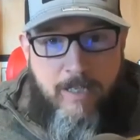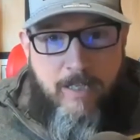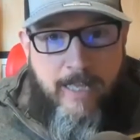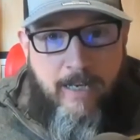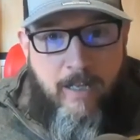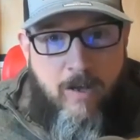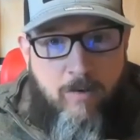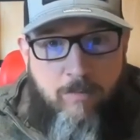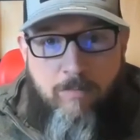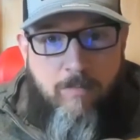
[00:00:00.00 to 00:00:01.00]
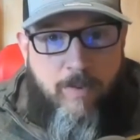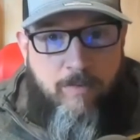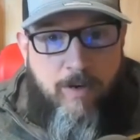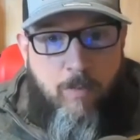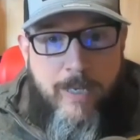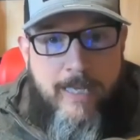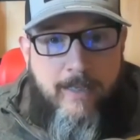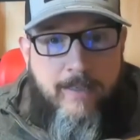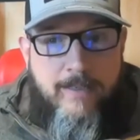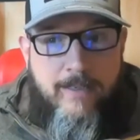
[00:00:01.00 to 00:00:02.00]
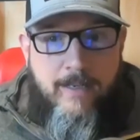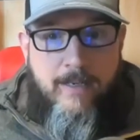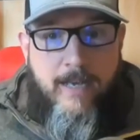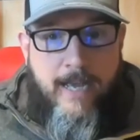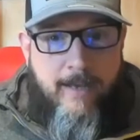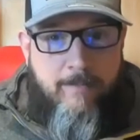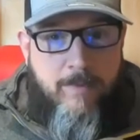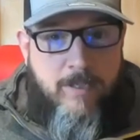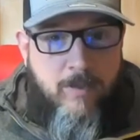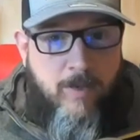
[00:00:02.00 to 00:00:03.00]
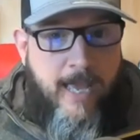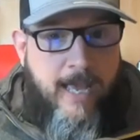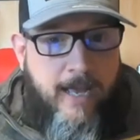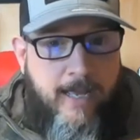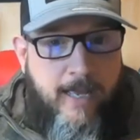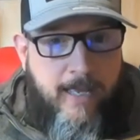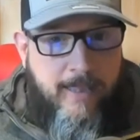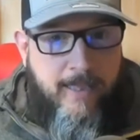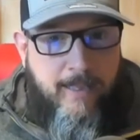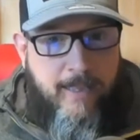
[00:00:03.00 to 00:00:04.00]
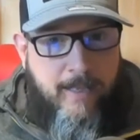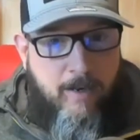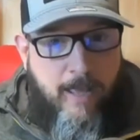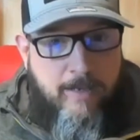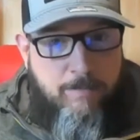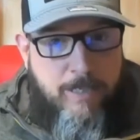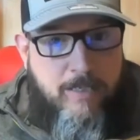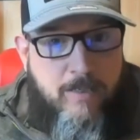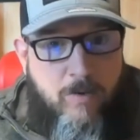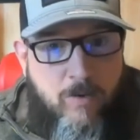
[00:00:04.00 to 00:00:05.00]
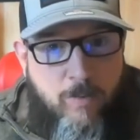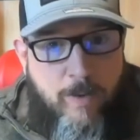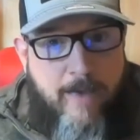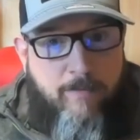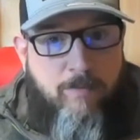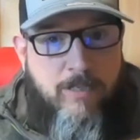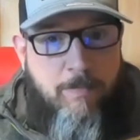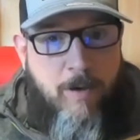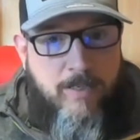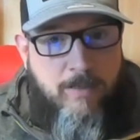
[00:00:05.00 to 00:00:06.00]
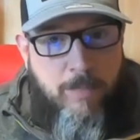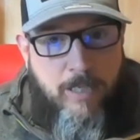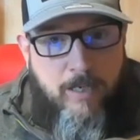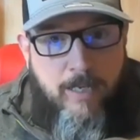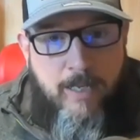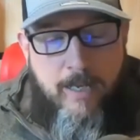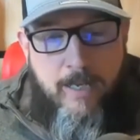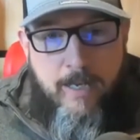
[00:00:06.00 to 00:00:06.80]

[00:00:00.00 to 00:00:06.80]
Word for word: let alone three weeks. So yeah, I think that as business owners, we have a responsibility